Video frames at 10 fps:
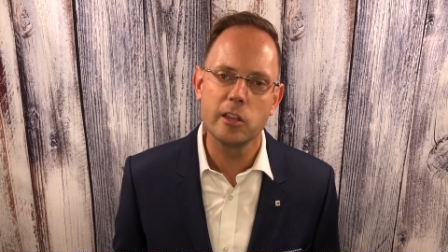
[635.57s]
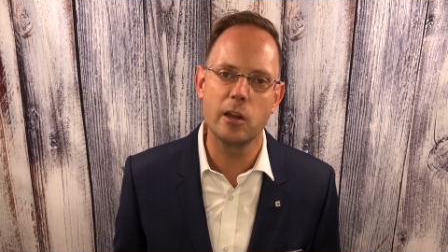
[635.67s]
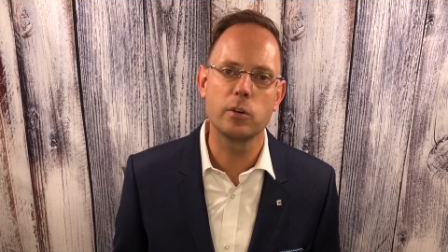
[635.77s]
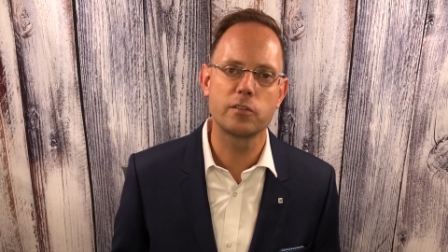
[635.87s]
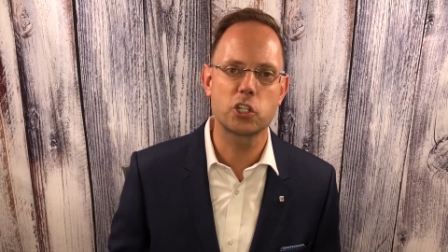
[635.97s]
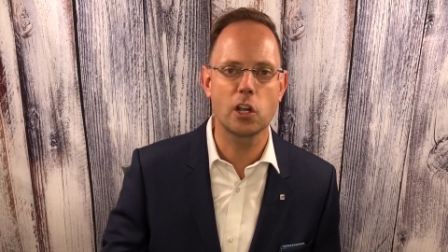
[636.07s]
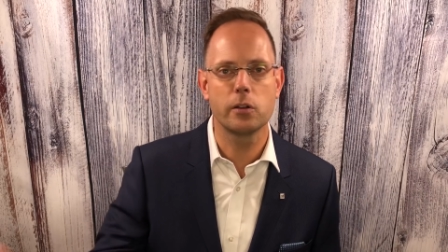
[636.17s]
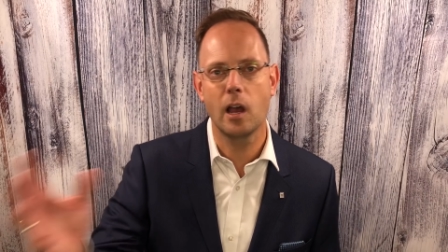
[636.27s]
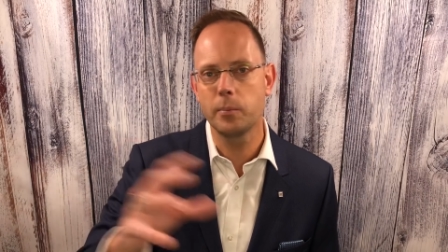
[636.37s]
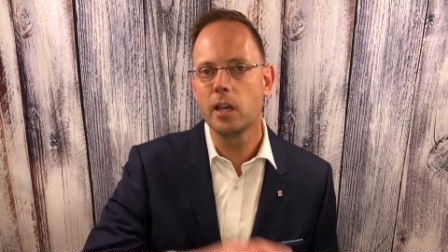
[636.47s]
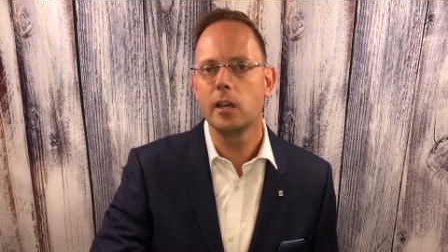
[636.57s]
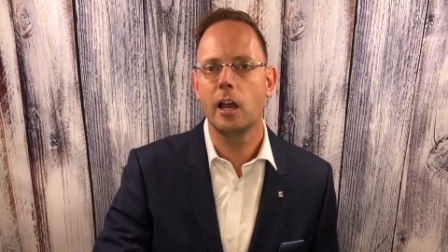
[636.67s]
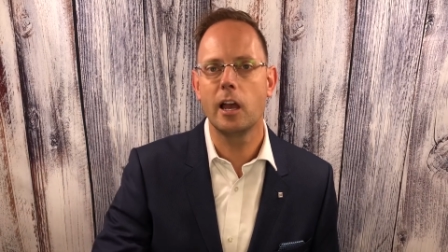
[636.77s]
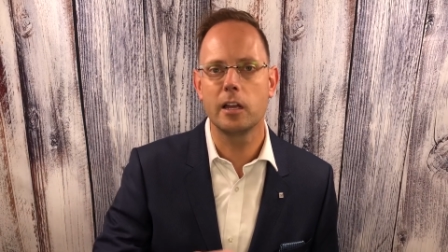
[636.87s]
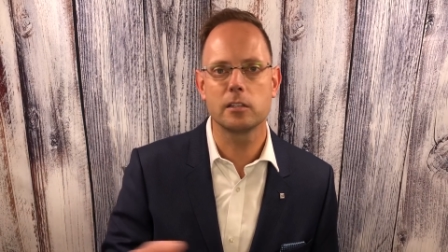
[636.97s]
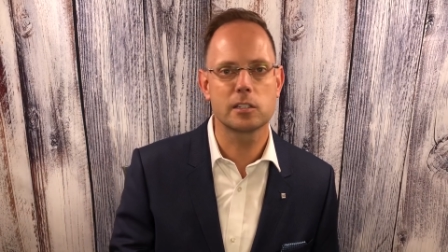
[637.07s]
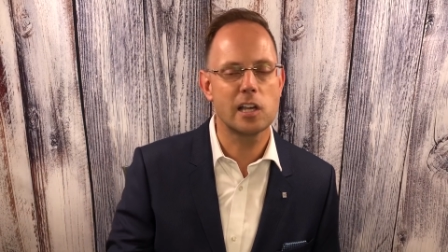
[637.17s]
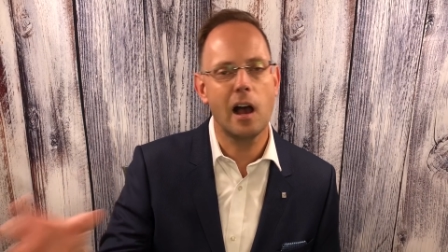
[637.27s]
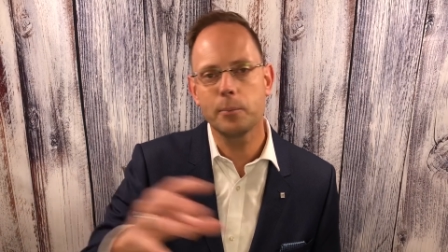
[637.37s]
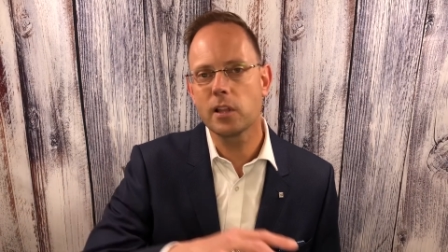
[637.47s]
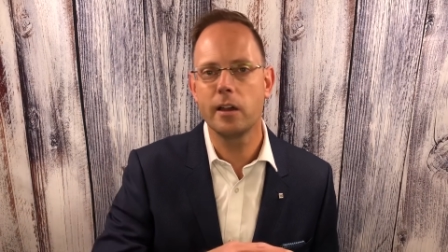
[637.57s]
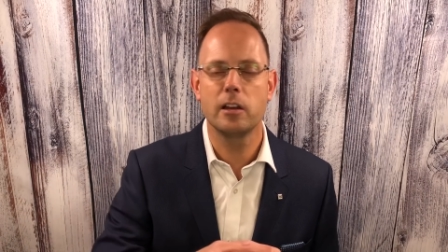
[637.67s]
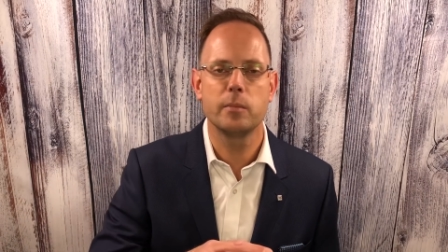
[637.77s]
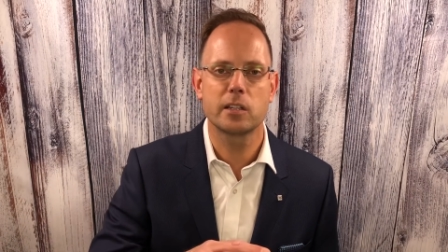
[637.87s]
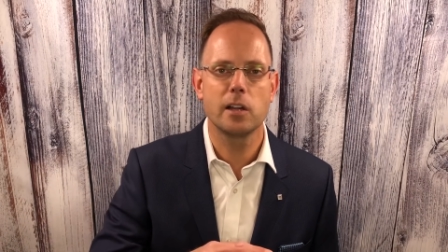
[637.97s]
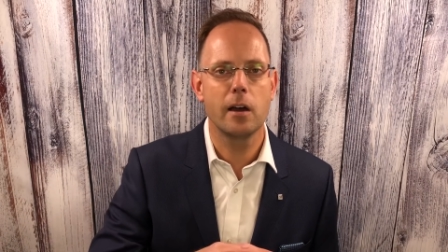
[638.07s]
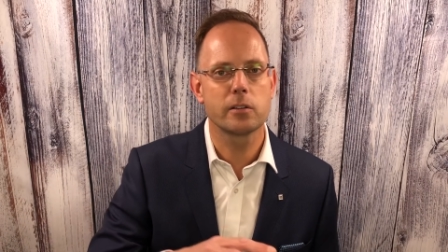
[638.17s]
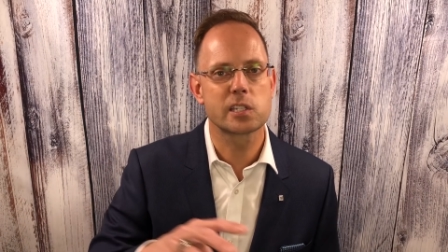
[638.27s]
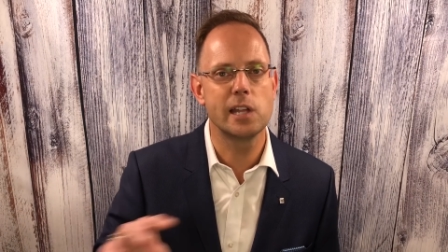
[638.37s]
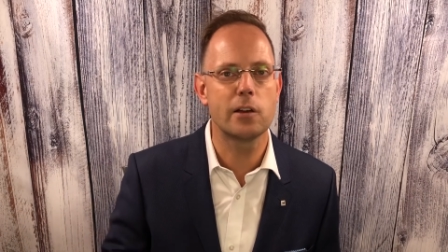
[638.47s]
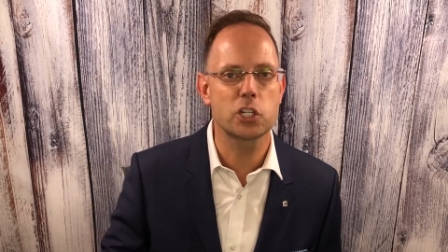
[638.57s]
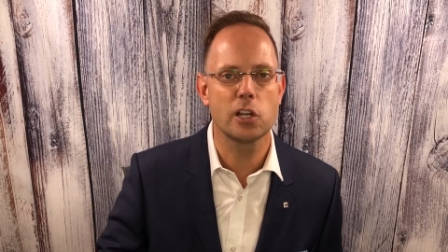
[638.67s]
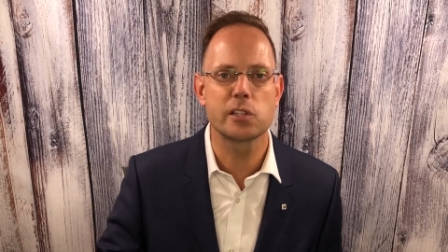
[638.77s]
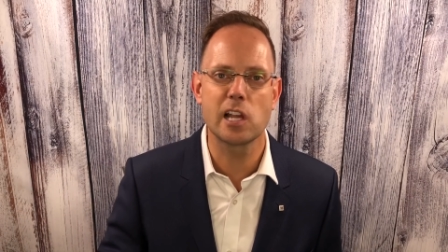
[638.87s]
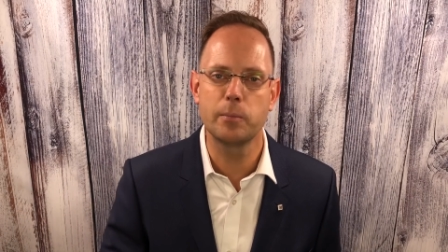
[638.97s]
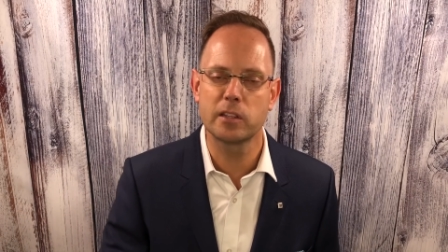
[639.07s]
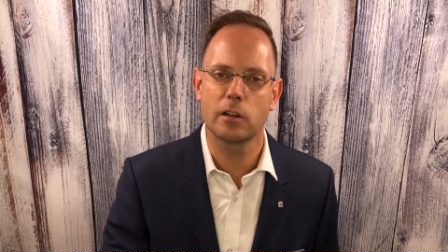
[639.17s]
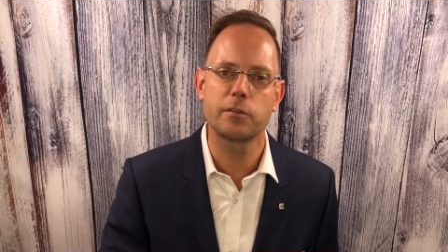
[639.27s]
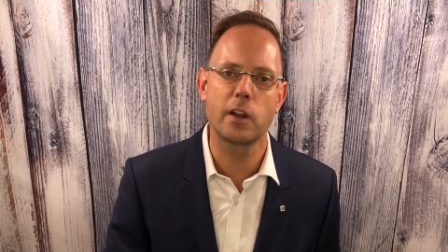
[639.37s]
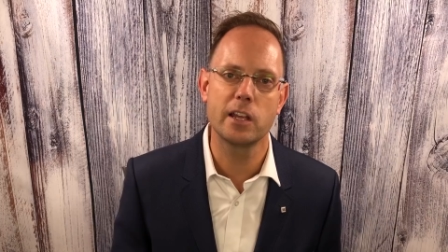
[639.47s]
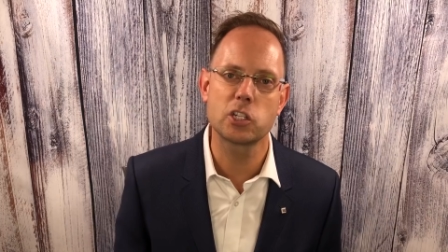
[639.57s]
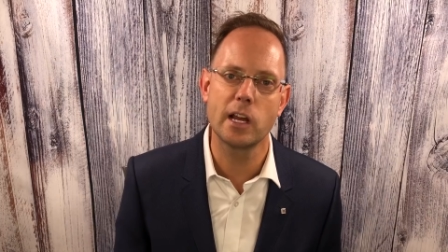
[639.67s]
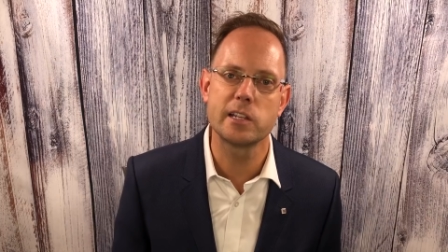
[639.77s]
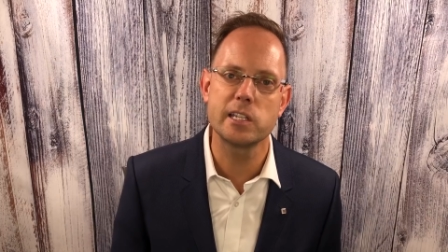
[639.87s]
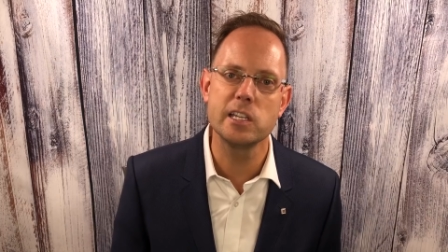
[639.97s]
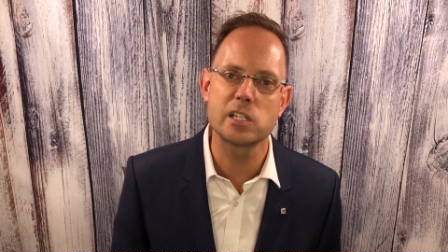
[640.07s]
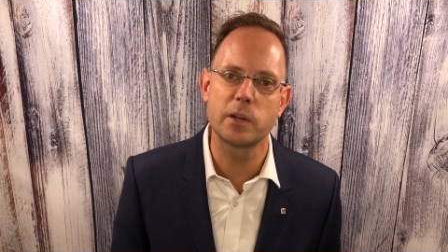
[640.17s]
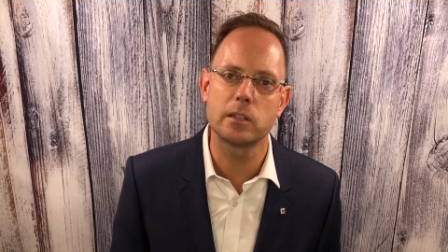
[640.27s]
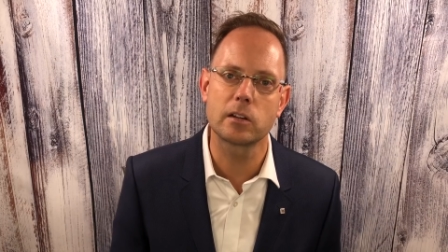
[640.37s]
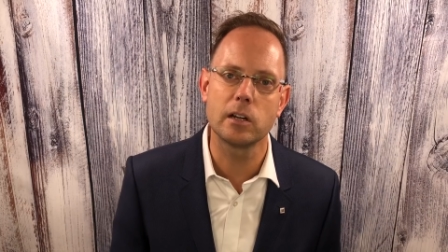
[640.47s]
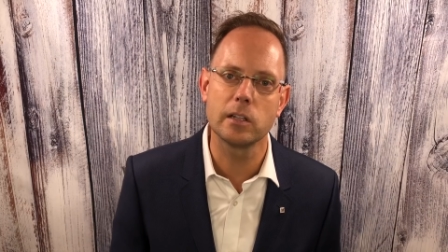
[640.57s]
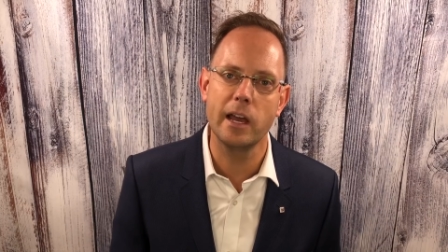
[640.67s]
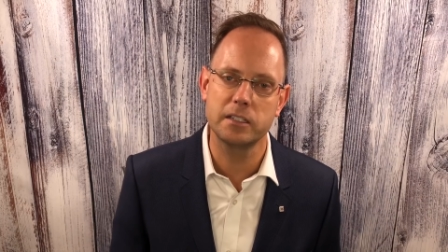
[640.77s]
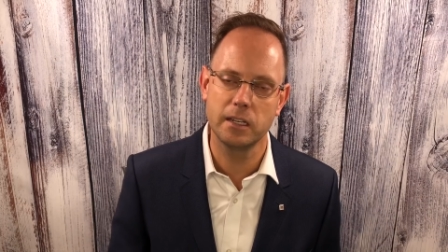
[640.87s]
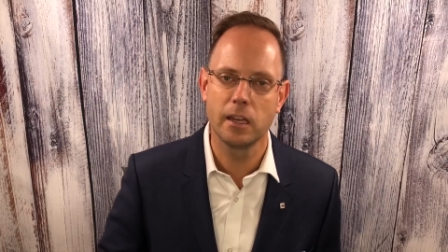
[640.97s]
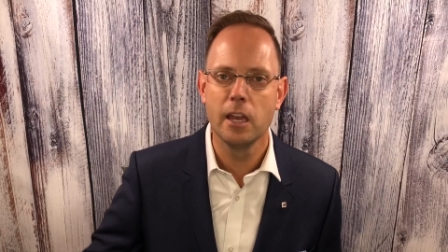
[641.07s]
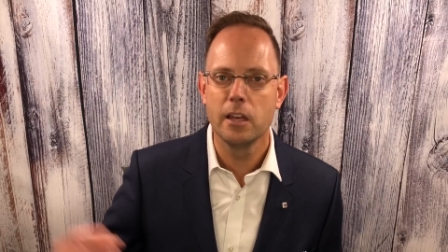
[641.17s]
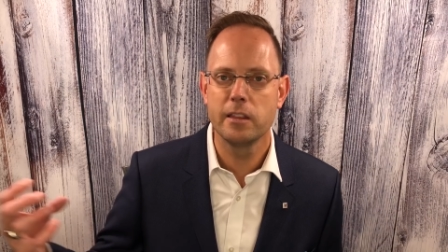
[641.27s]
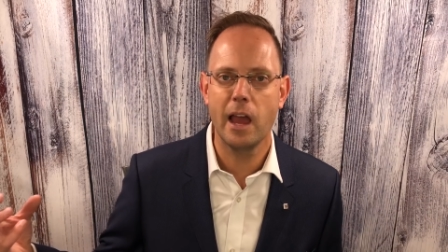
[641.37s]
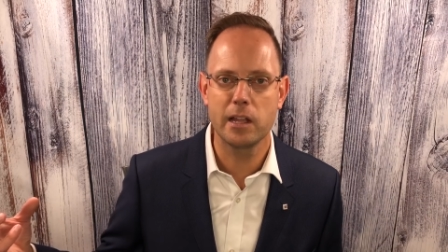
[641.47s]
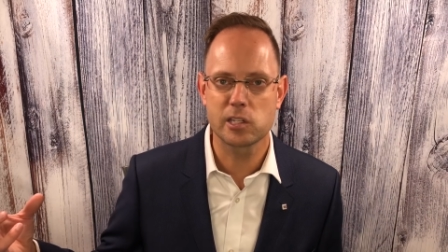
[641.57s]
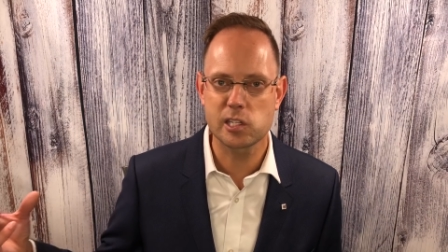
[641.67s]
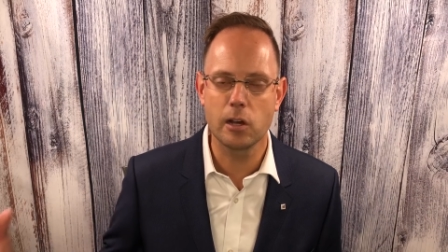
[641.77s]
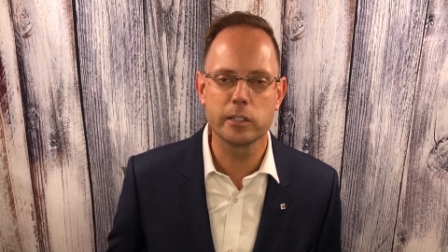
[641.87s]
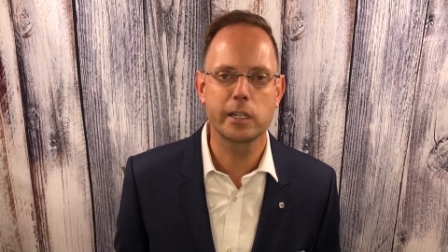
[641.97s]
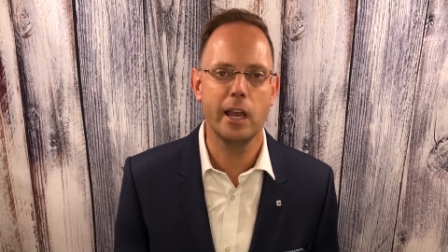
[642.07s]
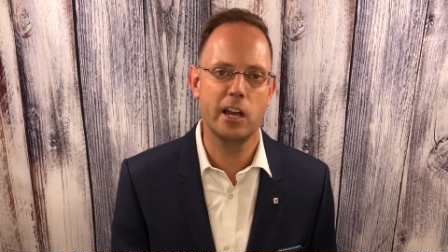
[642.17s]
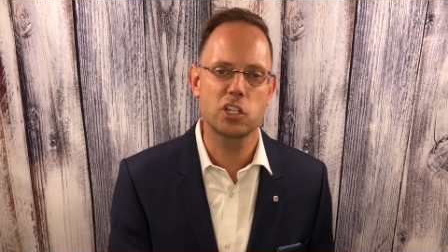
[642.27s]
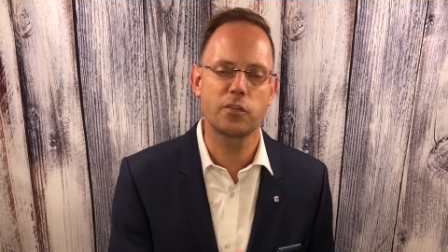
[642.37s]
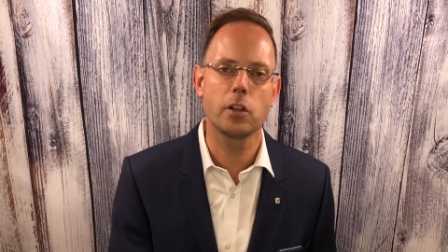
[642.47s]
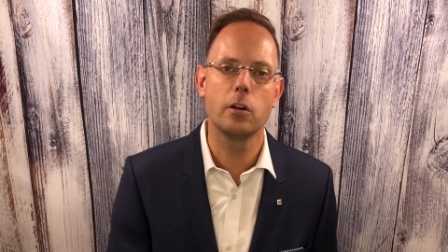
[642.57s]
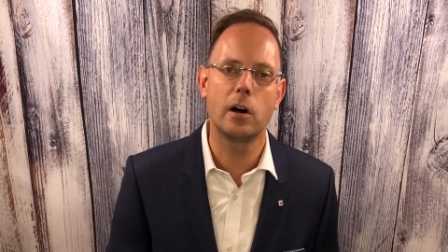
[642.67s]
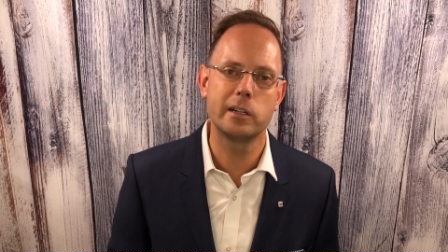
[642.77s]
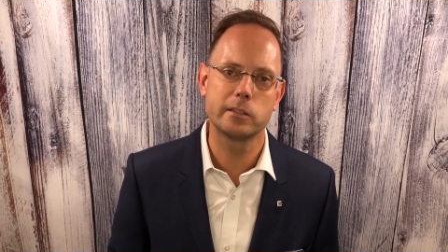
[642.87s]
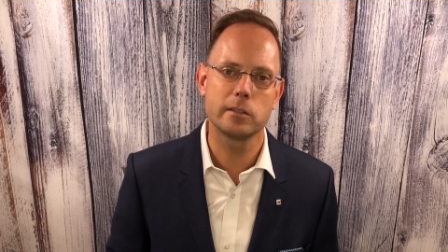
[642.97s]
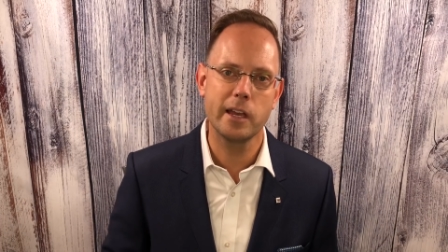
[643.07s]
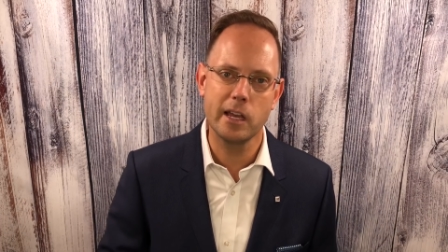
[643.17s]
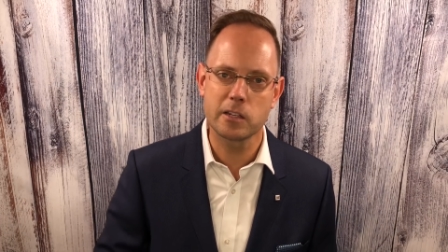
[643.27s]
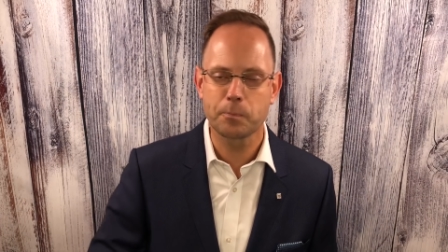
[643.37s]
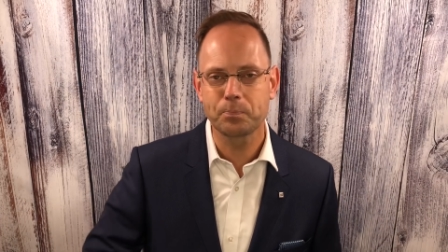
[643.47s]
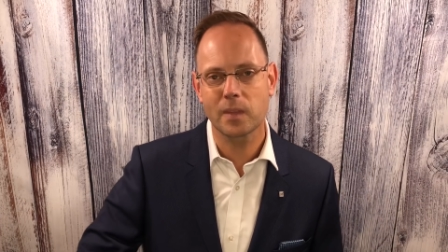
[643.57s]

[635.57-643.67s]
that would have showed up at the top line on McDonald's now shows up at their franchisees, but they're collecting that solid cash flow on the land.